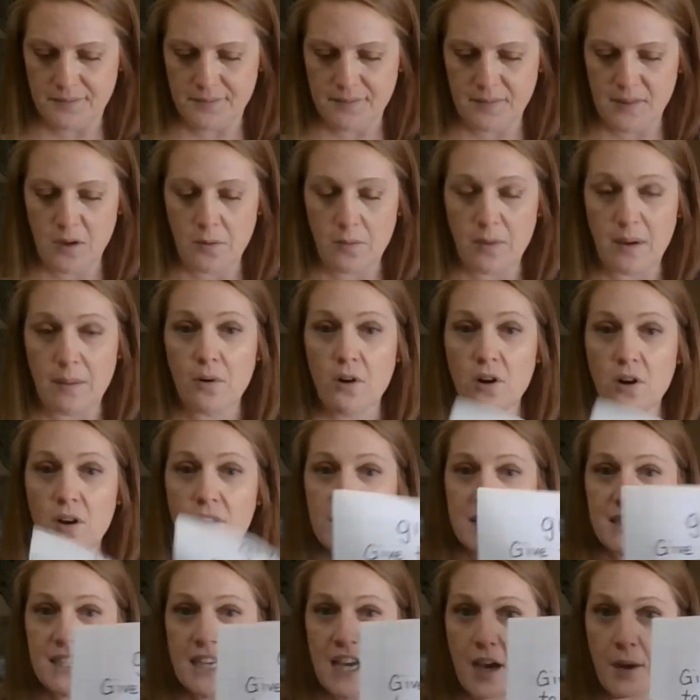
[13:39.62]
Remember, on the
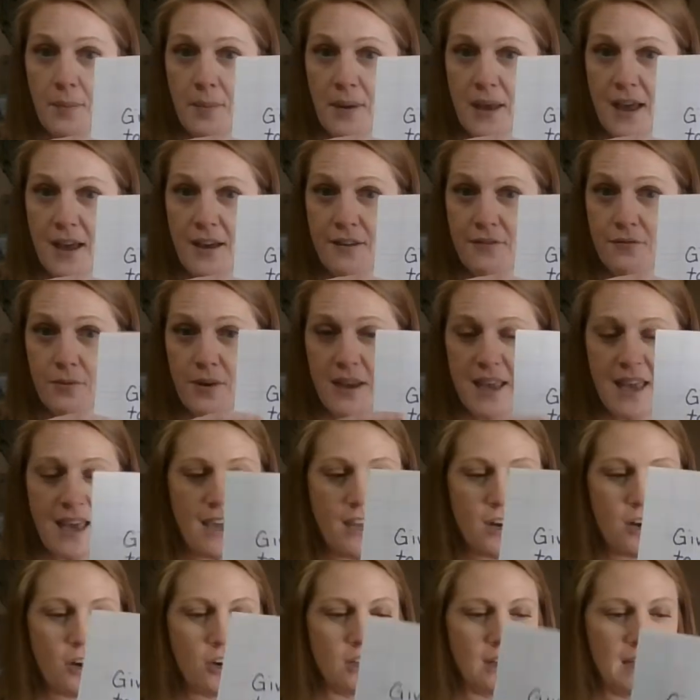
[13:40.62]
top half, we
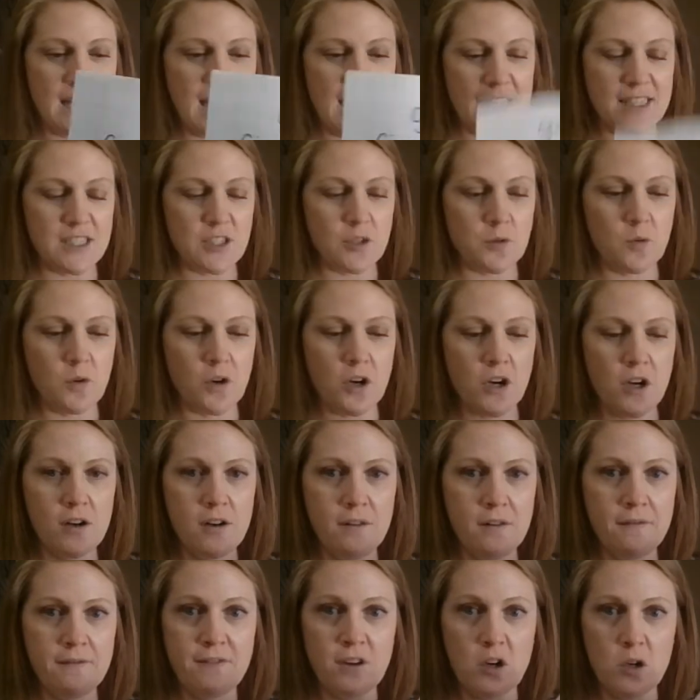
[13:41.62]
had our last word.
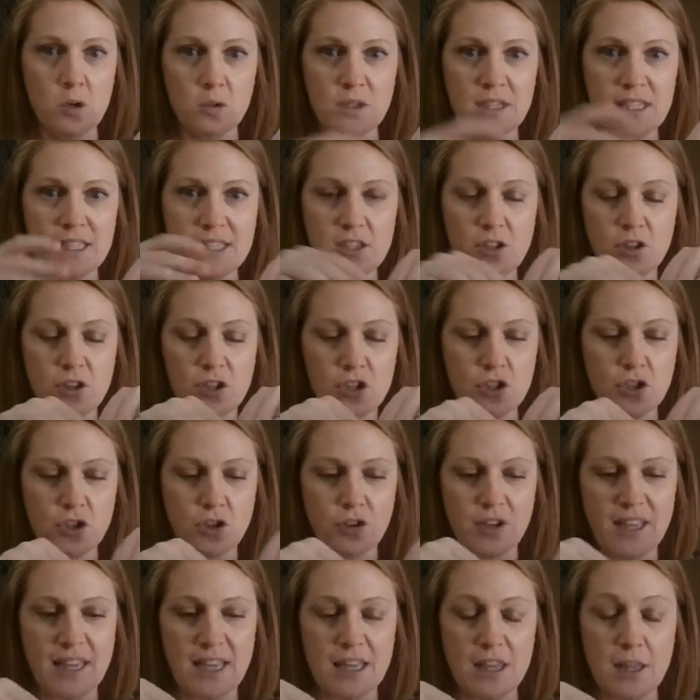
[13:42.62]
Fold it so that you're
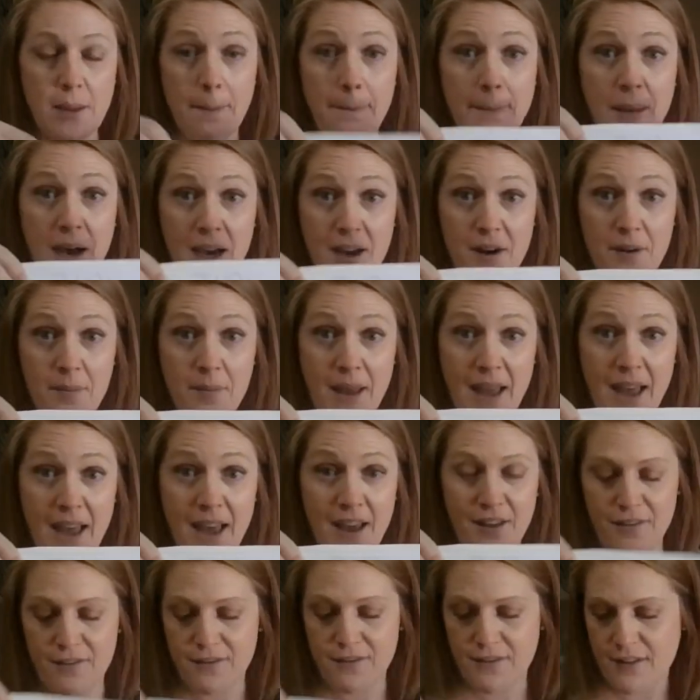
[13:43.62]
looking at the bottom
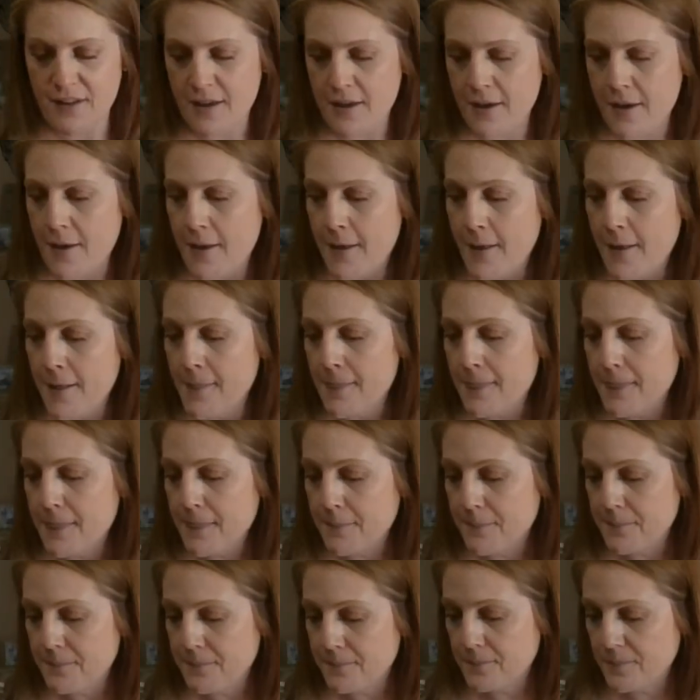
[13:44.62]
half.
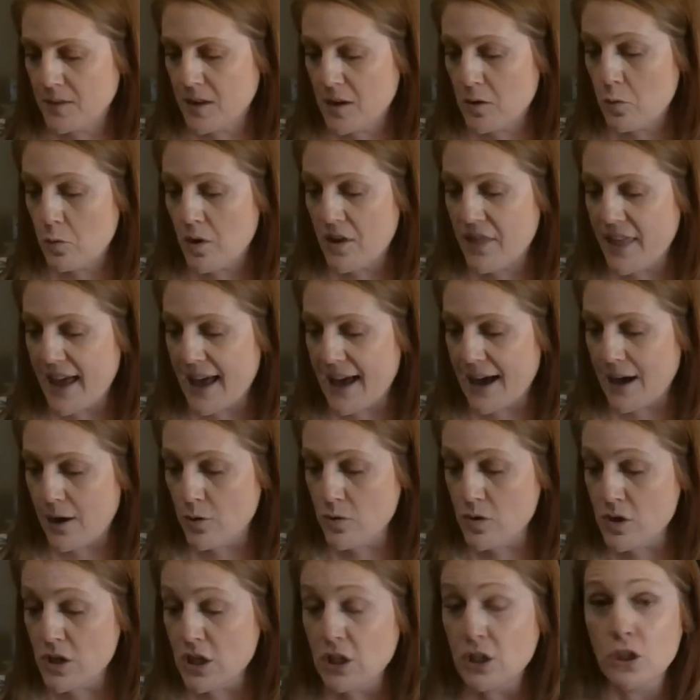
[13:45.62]

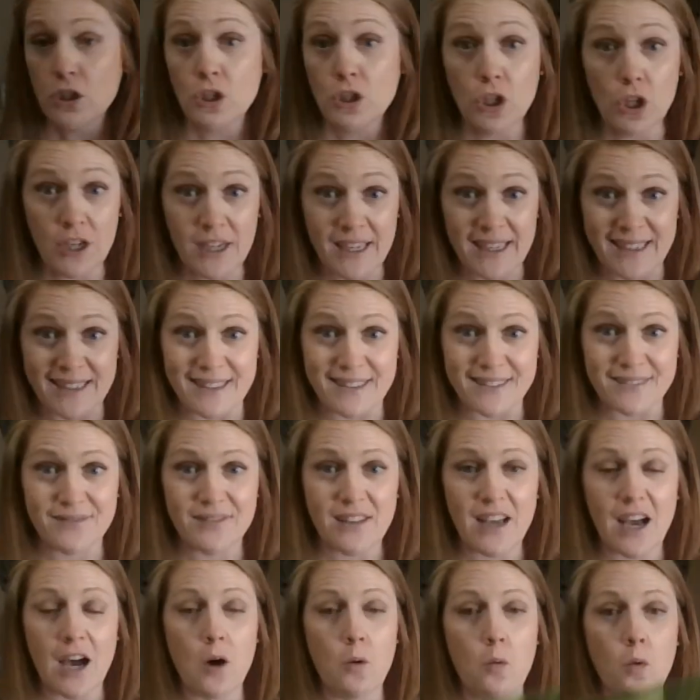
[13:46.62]
Without looking,
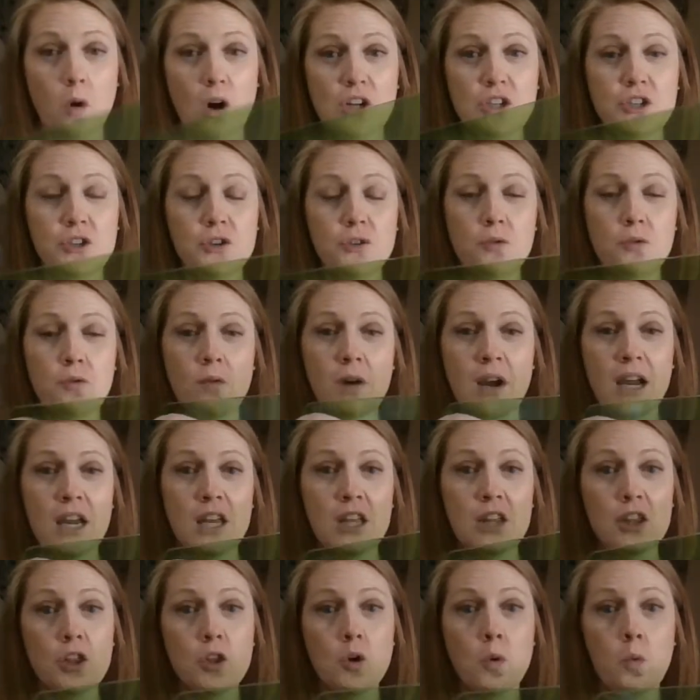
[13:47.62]
I want you to
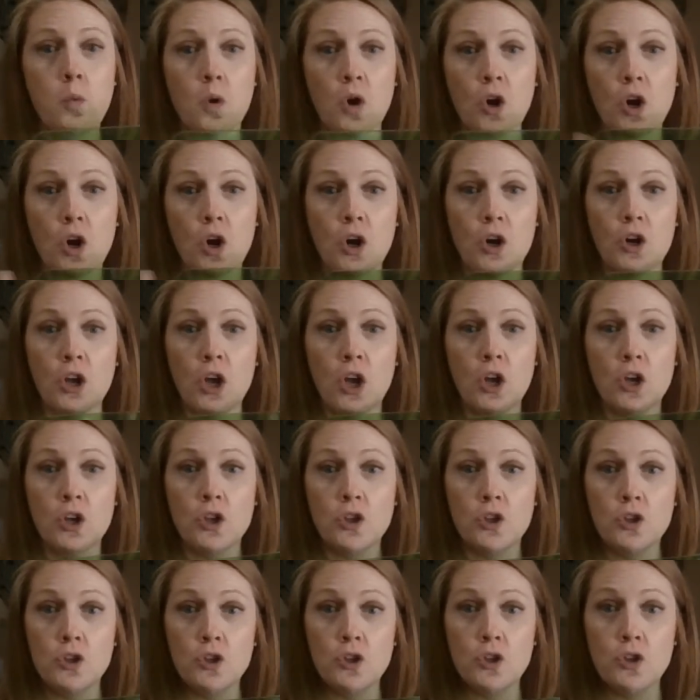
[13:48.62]
write the word
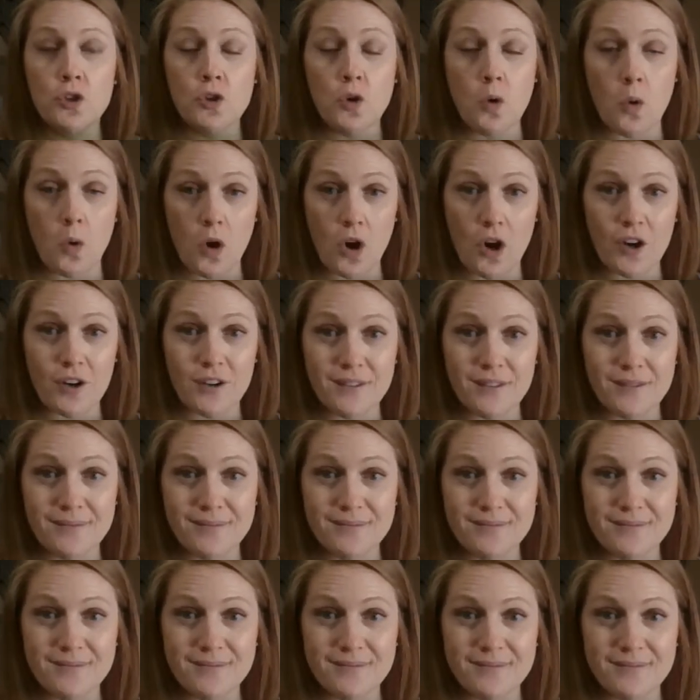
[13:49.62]
your.
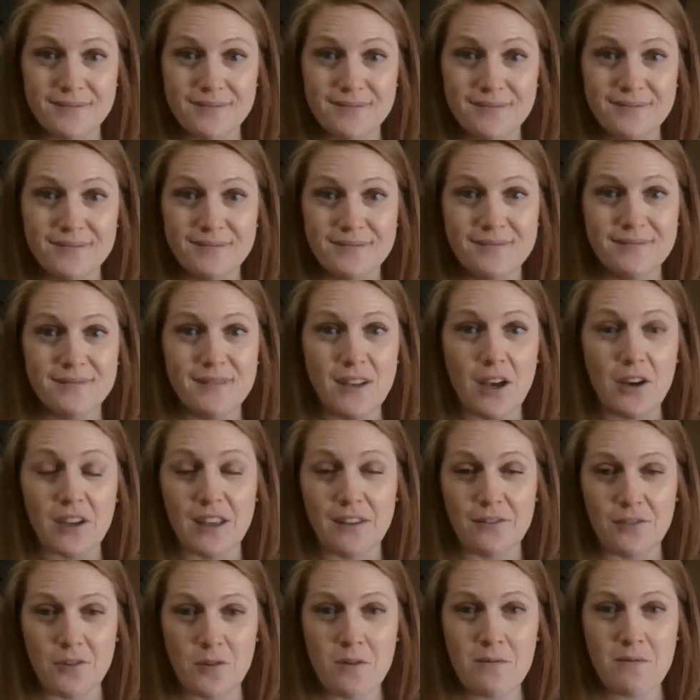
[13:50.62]
I'll
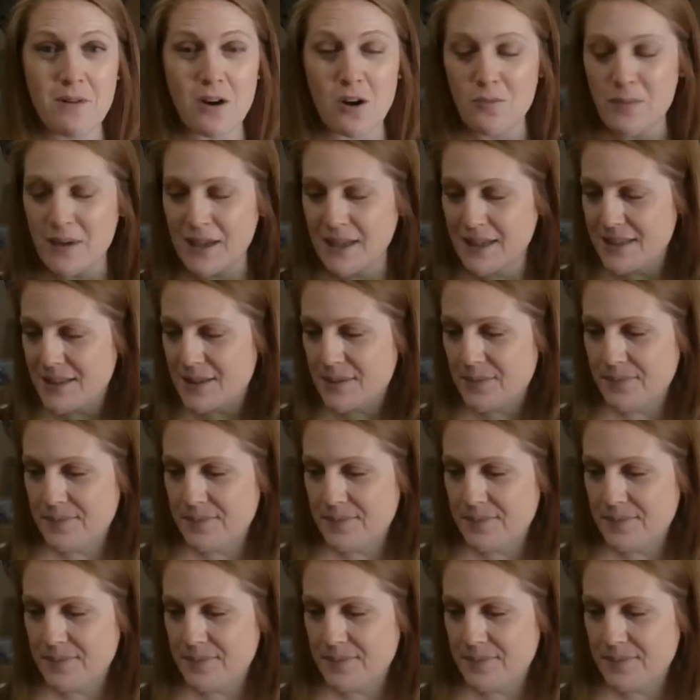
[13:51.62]
give you a moment.